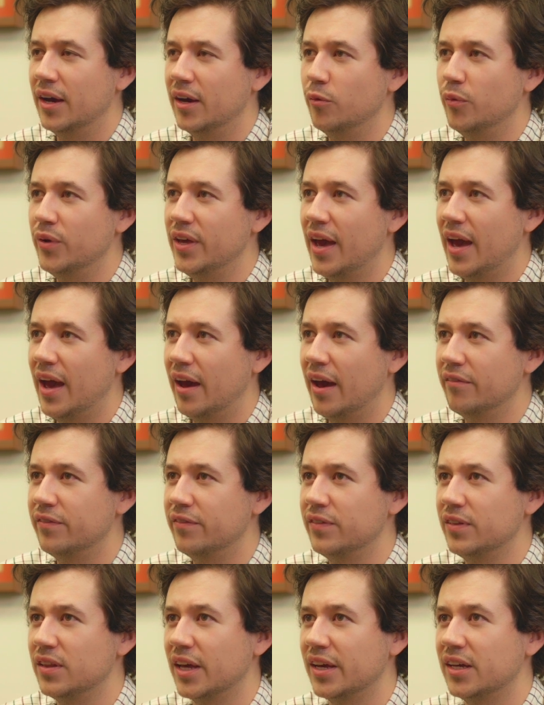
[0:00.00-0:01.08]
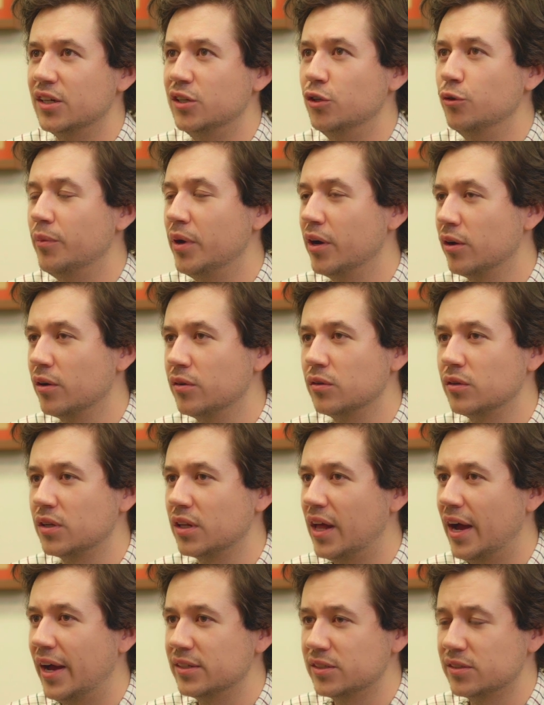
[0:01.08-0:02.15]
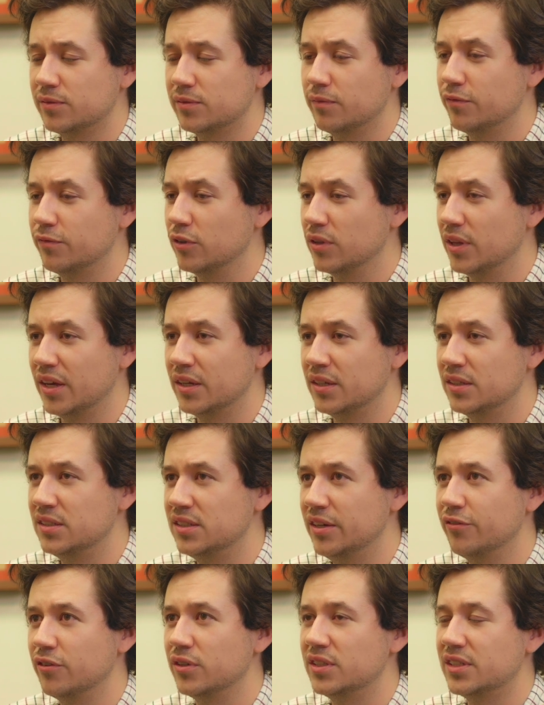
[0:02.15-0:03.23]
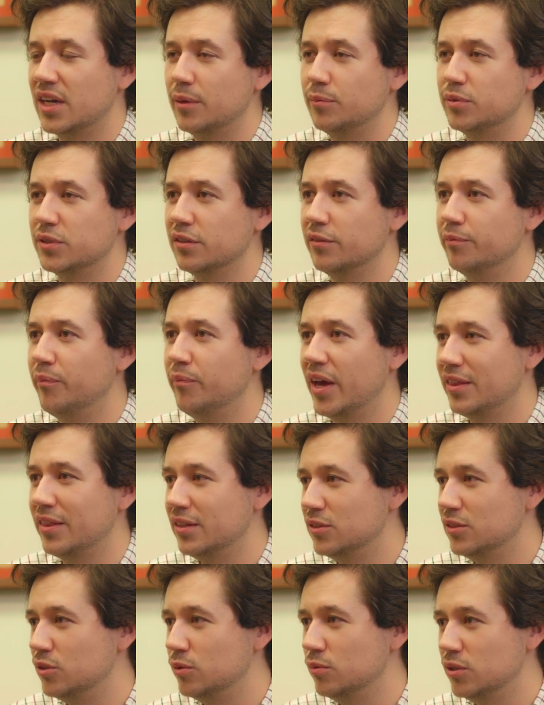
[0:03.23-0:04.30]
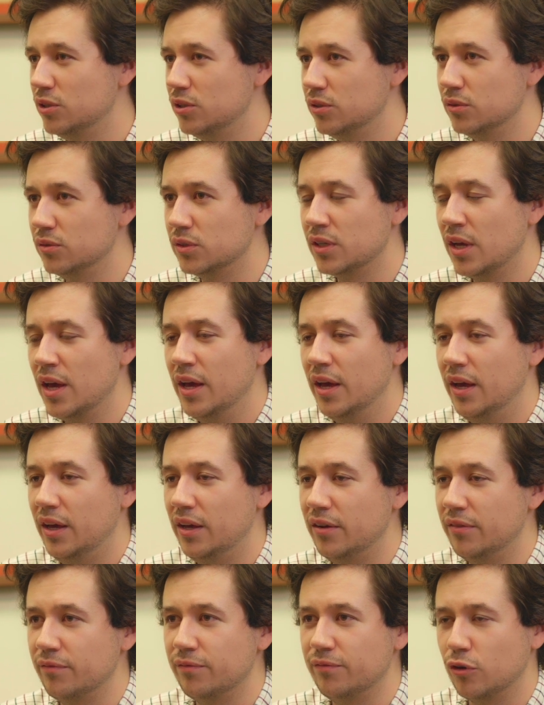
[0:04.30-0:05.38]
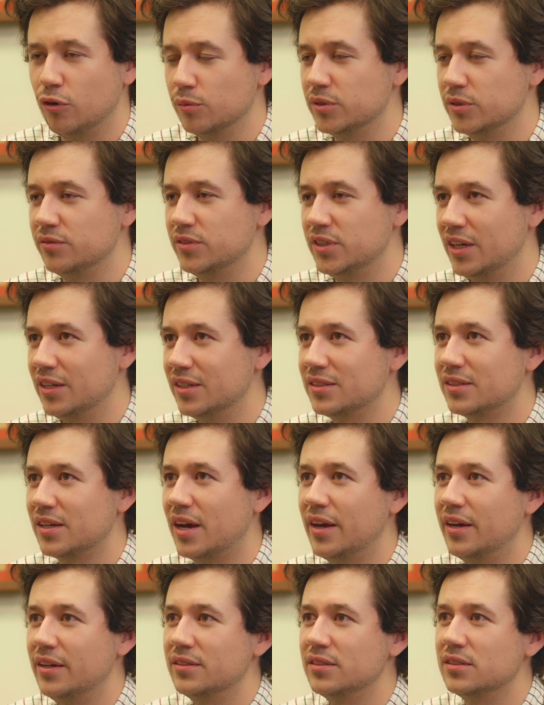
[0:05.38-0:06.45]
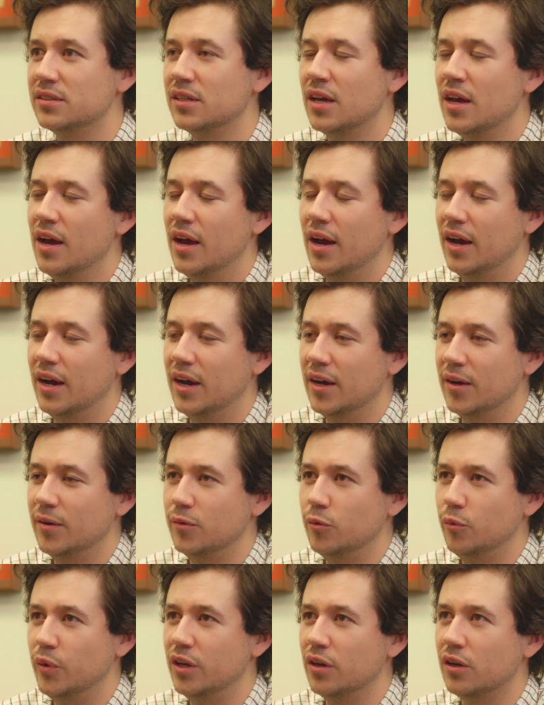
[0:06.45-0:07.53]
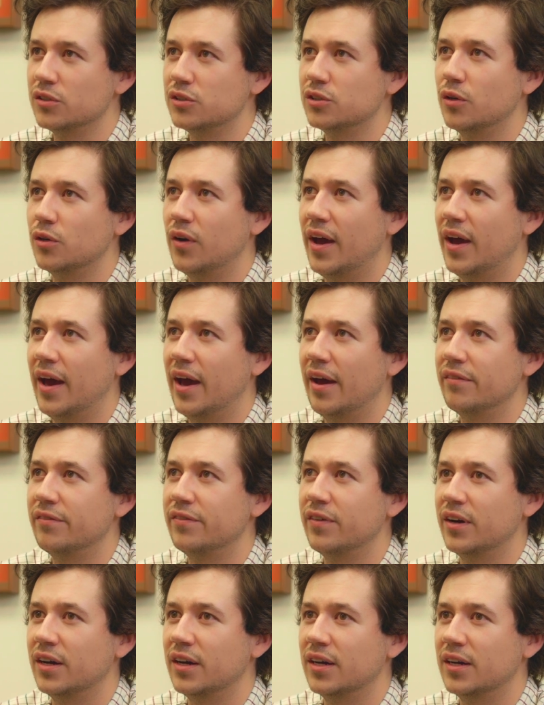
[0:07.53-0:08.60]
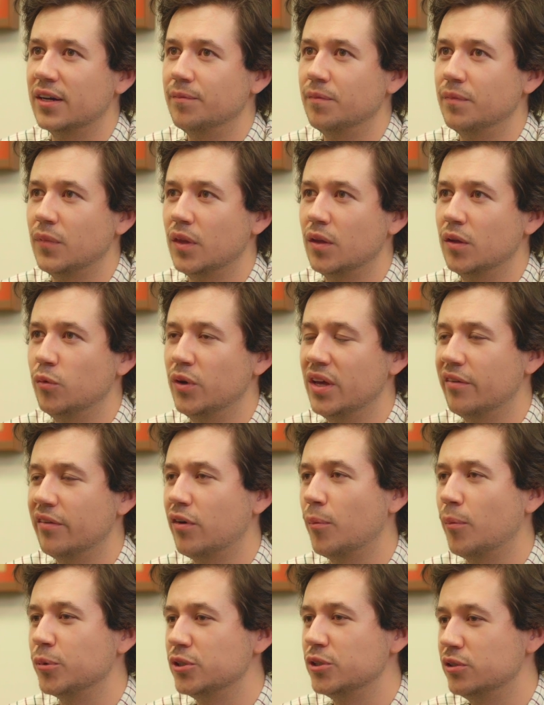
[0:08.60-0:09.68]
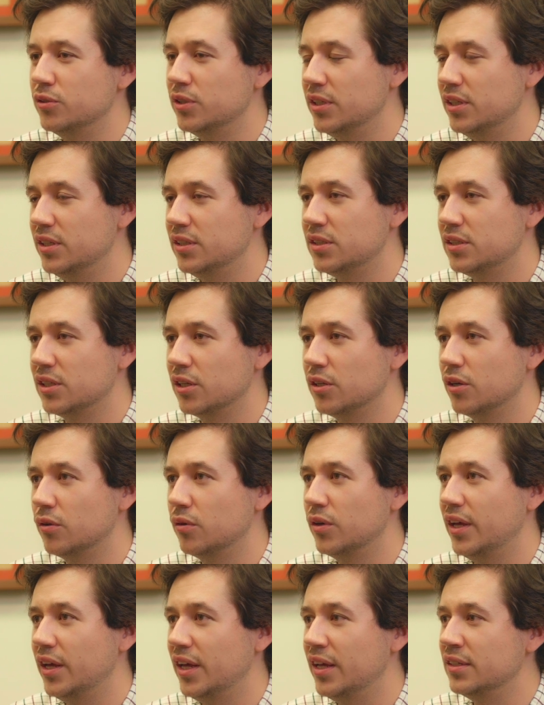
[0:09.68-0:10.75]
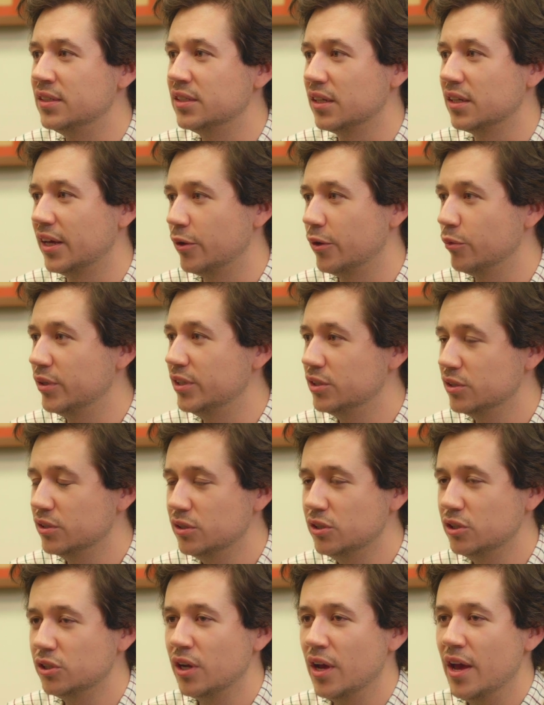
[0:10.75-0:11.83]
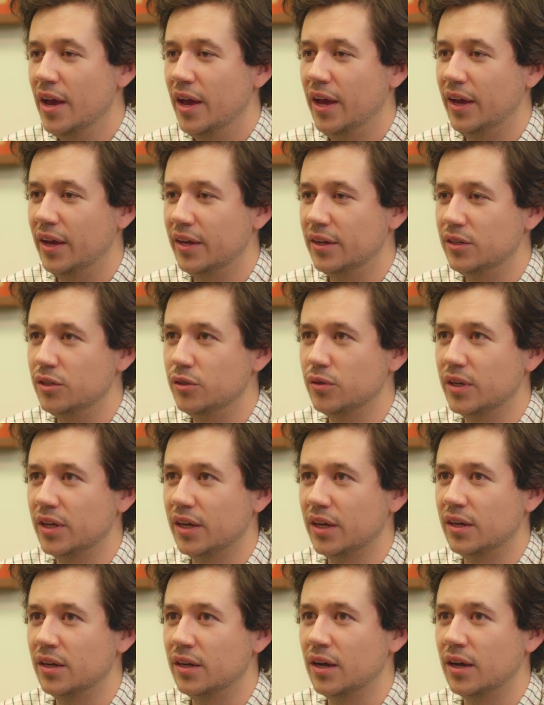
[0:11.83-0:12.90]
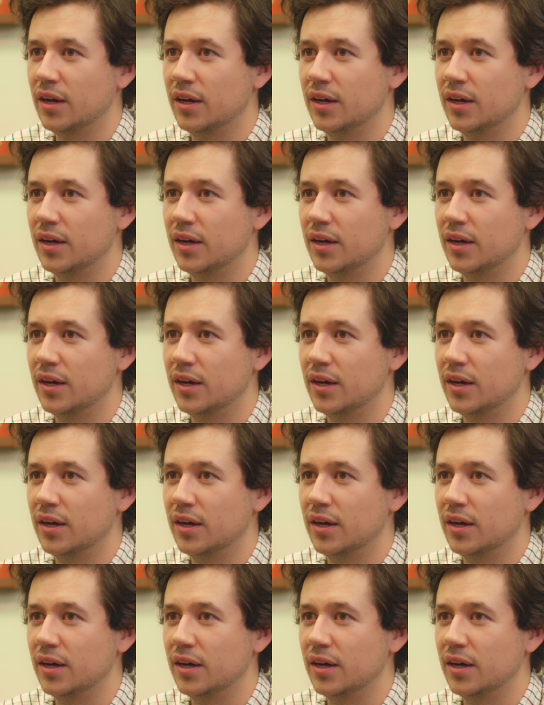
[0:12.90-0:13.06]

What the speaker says: We have like a numerical class for like different types of methods you would use in forms of data science. We also have opportunities to go into like research, and you can